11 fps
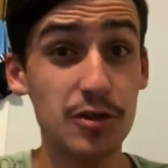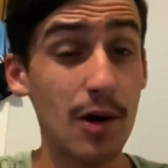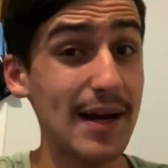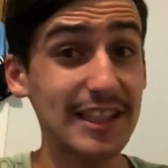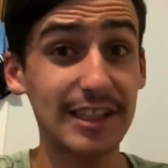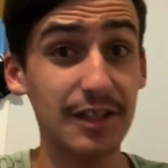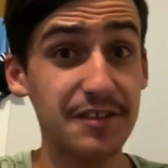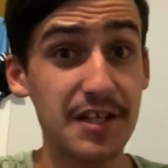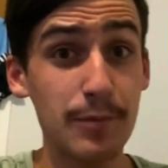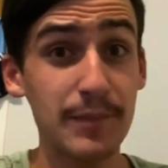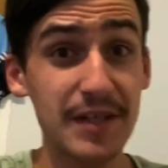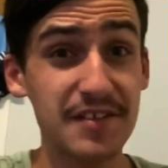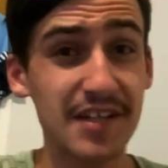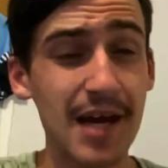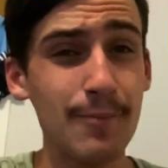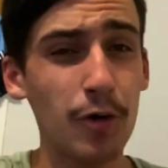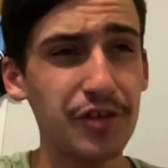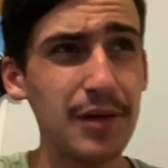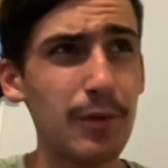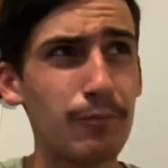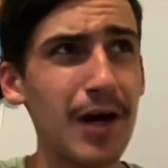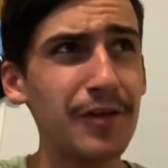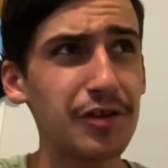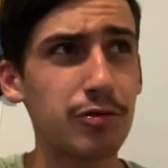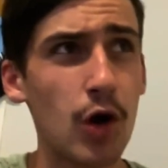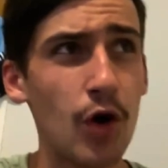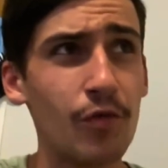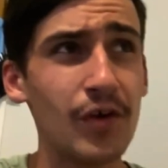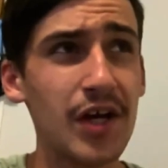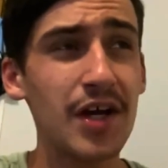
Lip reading: so I'm actually going to tip them in this game. I'll tip them 1-12.